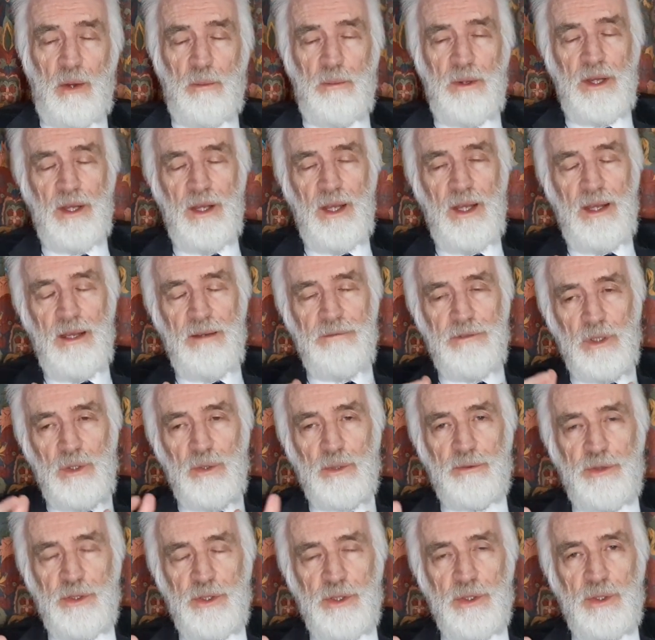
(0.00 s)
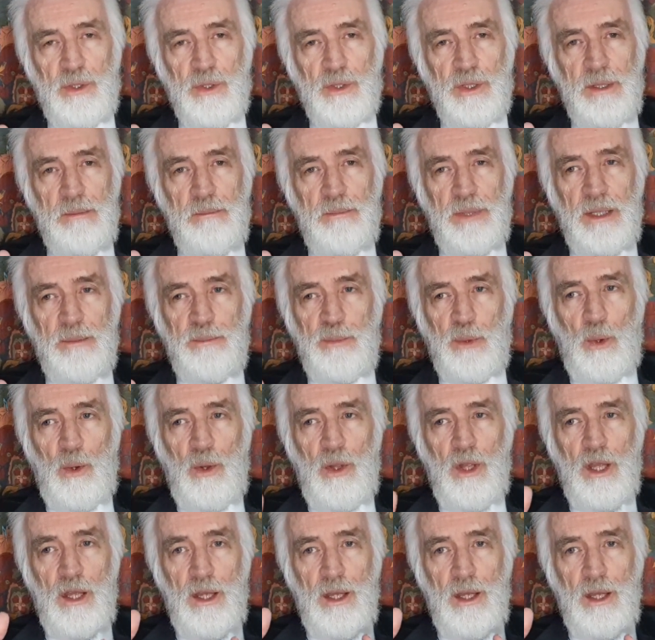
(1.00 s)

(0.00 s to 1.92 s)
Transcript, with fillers: But if you look for the good in people,